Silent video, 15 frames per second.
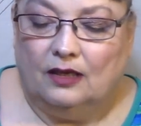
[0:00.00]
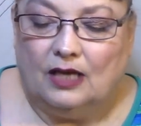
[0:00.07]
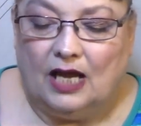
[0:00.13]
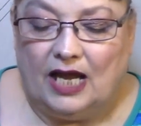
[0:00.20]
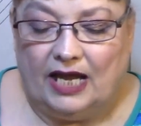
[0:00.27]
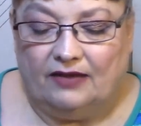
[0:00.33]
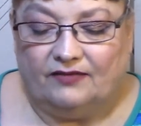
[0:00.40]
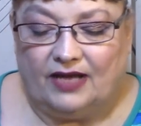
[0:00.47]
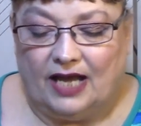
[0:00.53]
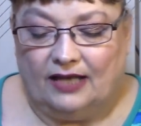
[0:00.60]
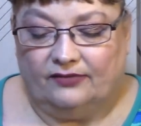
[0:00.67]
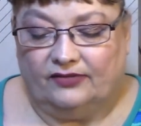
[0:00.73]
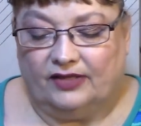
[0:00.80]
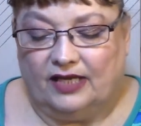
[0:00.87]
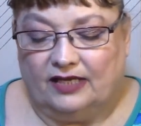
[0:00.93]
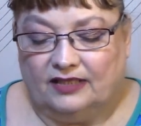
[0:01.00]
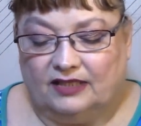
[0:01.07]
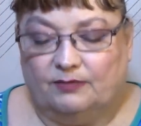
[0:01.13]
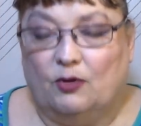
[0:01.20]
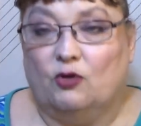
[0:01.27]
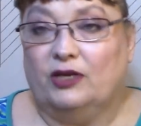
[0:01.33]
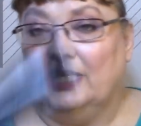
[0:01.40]
I have got the
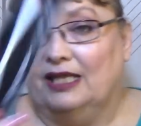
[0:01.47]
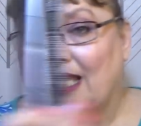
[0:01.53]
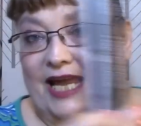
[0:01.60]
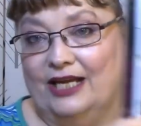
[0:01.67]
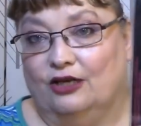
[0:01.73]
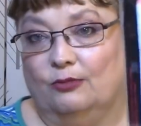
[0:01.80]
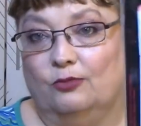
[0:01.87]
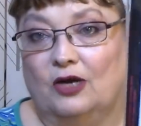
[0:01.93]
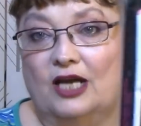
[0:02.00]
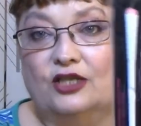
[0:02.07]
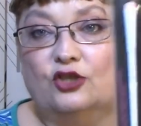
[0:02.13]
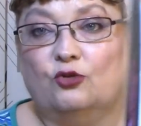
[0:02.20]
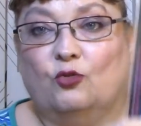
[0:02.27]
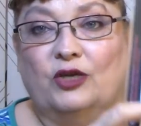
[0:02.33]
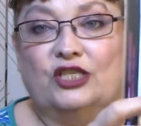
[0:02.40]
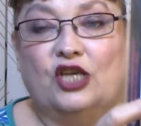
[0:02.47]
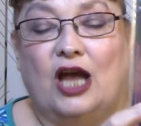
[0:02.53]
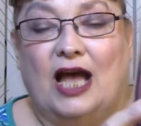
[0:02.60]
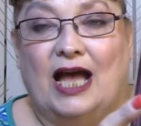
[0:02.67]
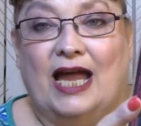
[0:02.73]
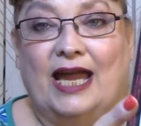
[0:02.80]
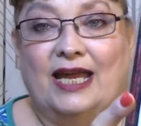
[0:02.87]
Smoky Liner brush, which
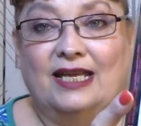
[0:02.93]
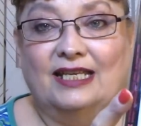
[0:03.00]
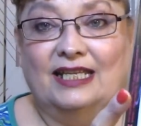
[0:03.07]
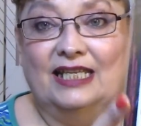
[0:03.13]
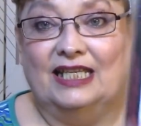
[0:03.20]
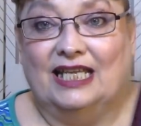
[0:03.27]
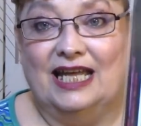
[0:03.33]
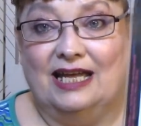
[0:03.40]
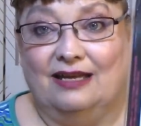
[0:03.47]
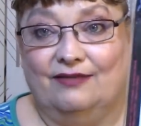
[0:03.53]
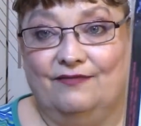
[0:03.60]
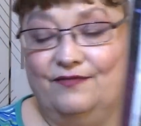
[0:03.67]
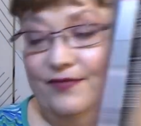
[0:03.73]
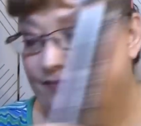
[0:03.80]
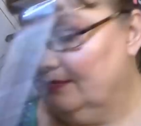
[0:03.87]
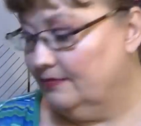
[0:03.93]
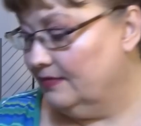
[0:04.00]
I love.